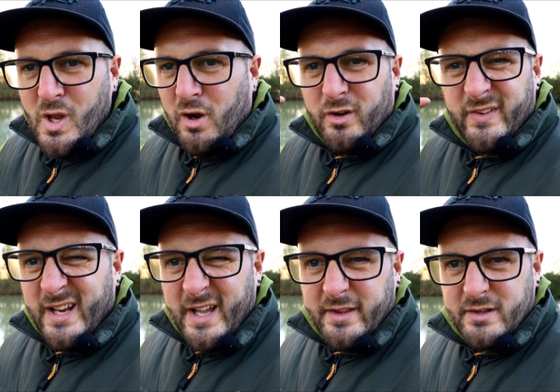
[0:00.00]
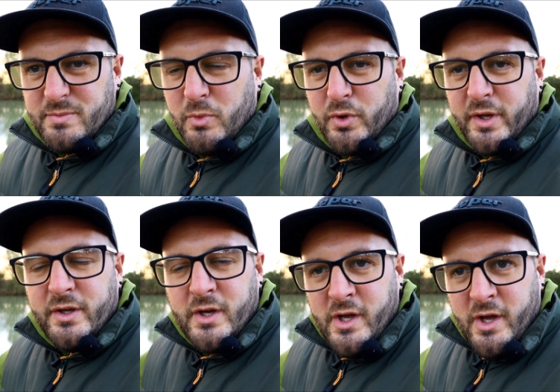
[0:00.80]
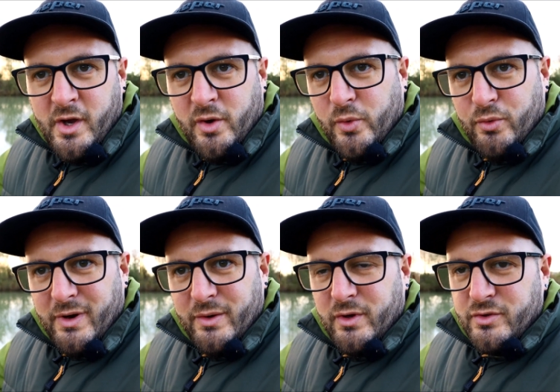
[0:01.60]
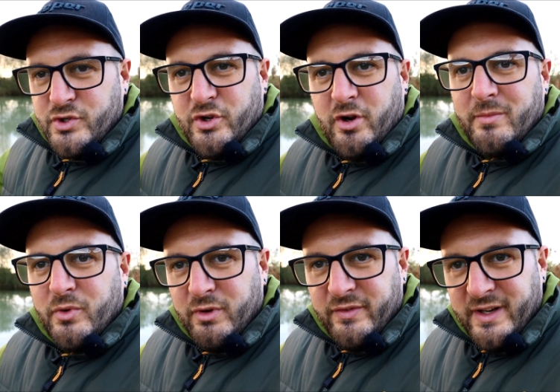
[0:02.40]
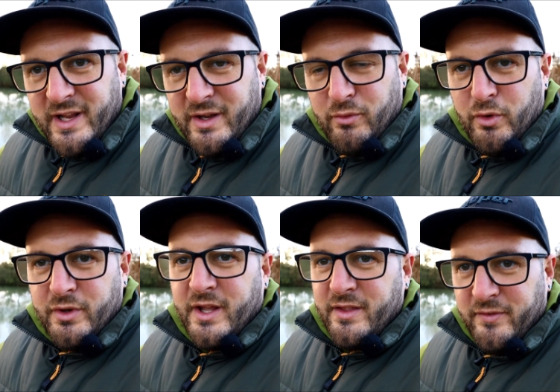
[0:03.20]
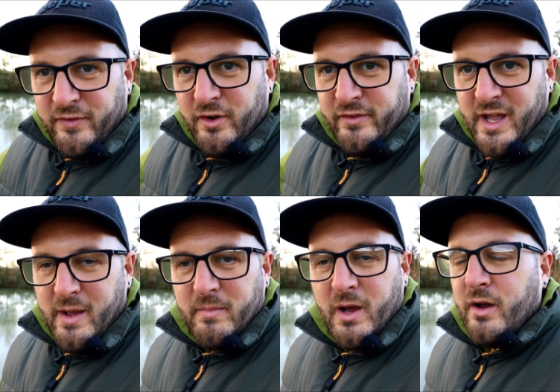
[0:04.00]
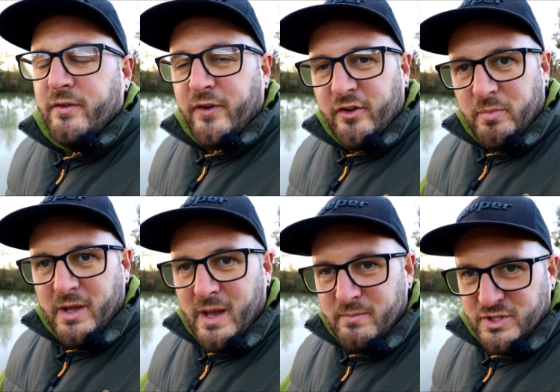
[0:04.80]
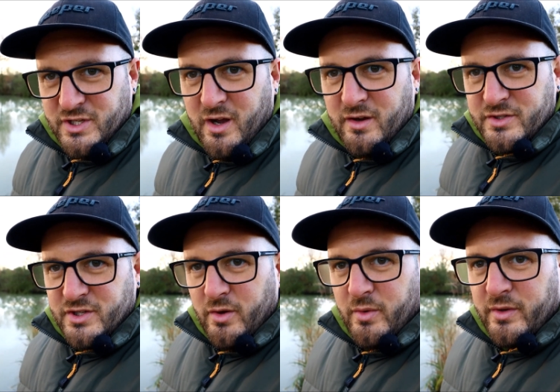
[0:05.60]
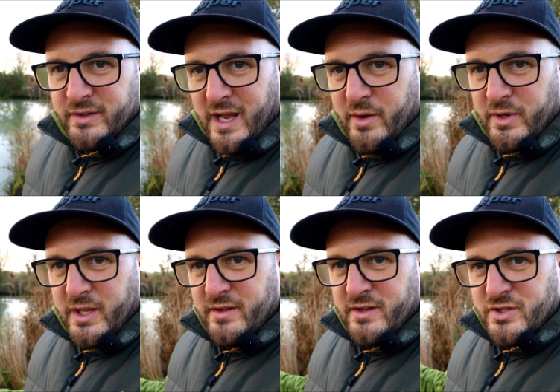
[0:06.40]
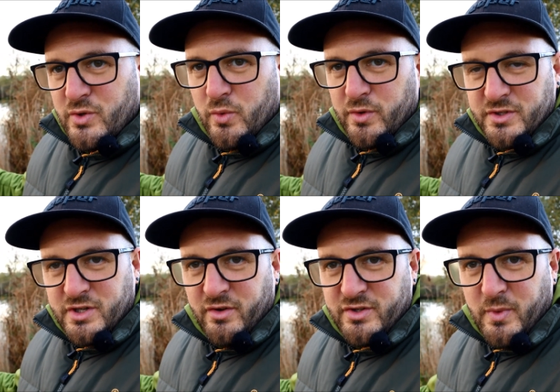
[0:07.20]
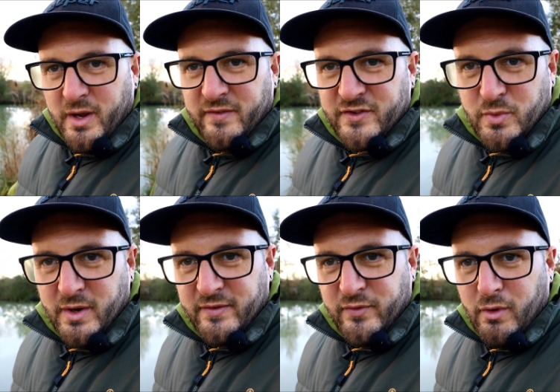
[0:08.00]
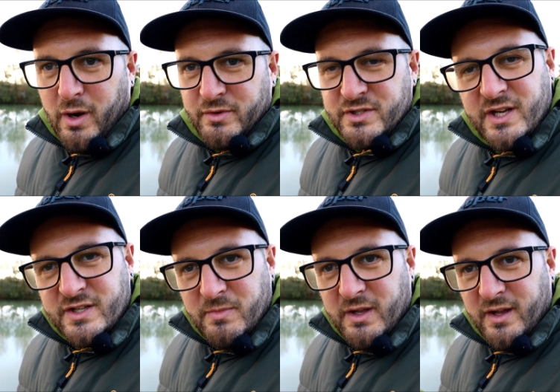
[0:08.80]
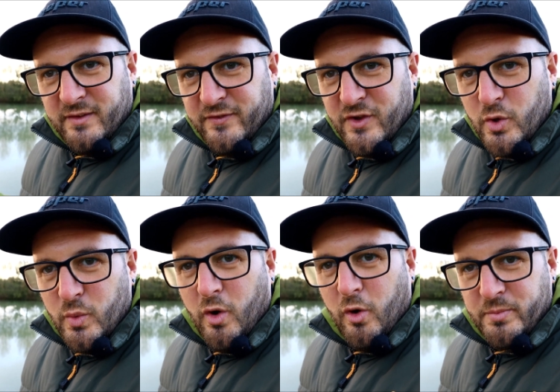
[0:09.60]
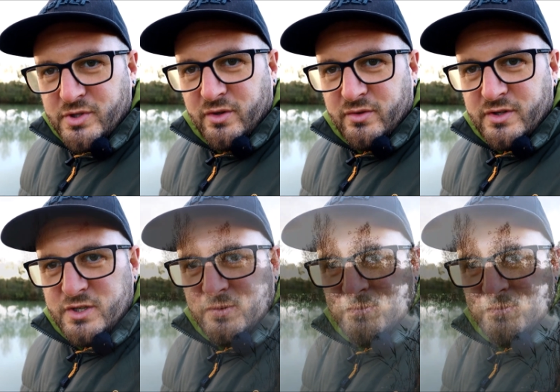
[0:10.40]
either later this morning or around lunchtime, or even later on in the 5 PM start. So down in this corner, tucked away for 24 hours, gives me a few options. Now